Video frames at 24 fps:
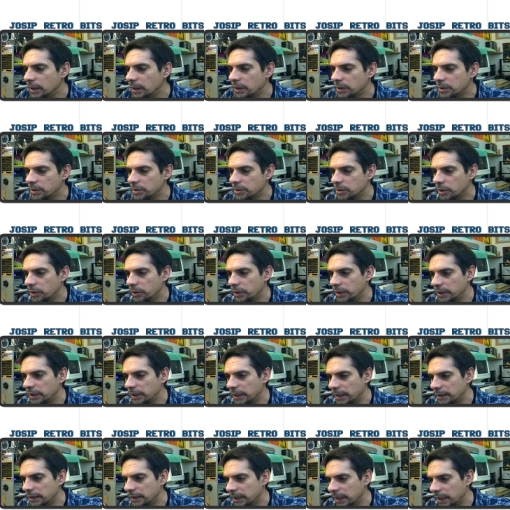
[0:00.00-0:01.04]
so in
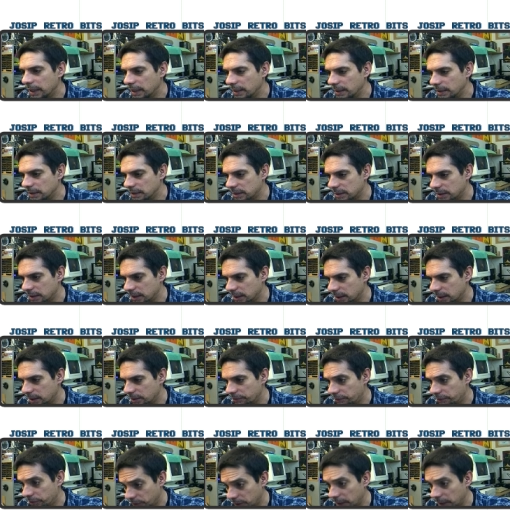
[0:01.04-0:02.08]
that case uh,
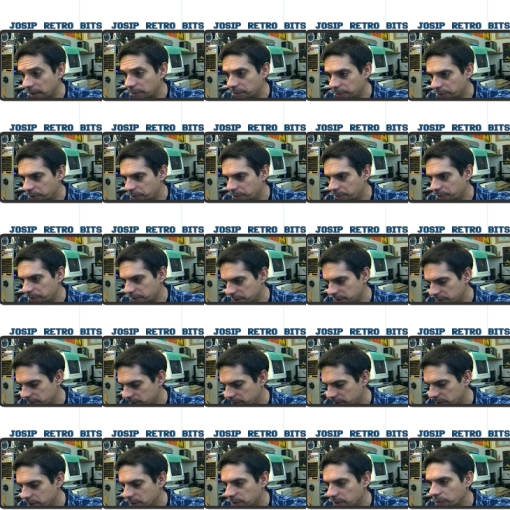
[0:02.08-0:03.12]
for that
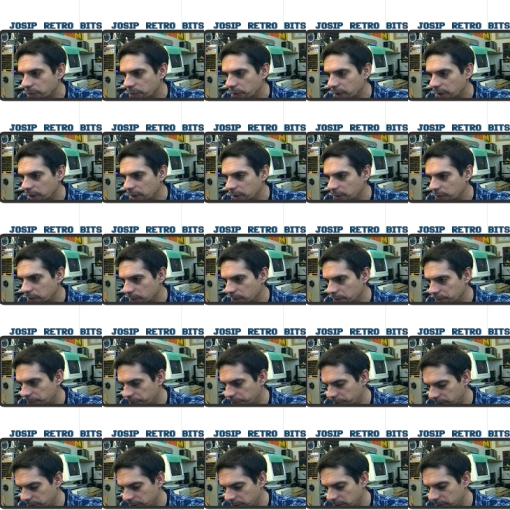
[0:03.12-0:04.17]
purpose we will
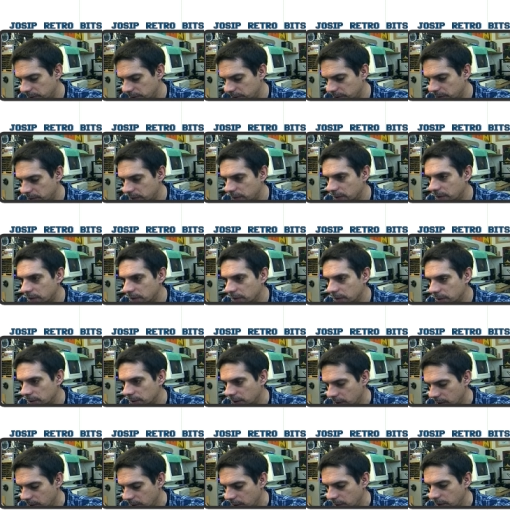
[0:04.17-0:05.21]
print
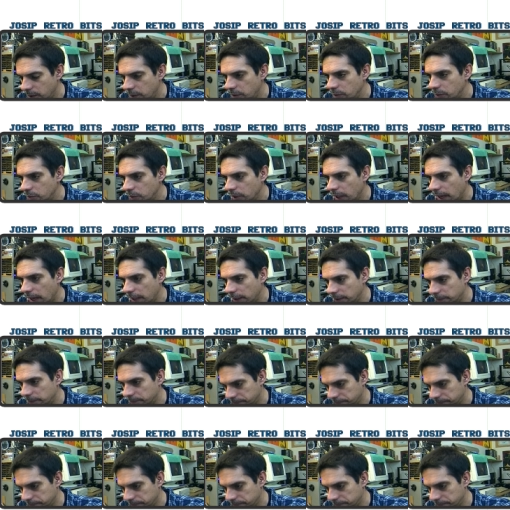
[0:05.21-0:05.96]
new line